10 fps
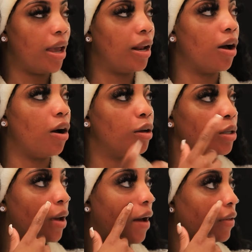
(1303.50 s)
And I
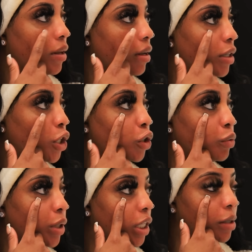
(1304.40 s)
also have to
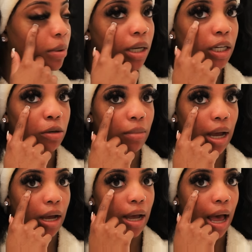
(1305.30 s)
scrub under
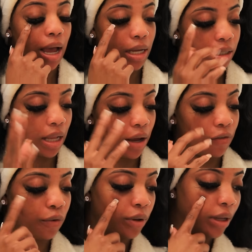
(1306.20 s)
my eyes
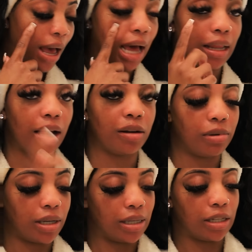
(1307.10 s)
like for the eyeliner
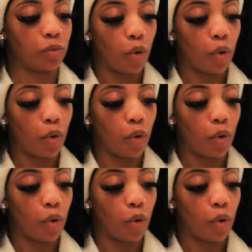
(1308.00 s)
because it's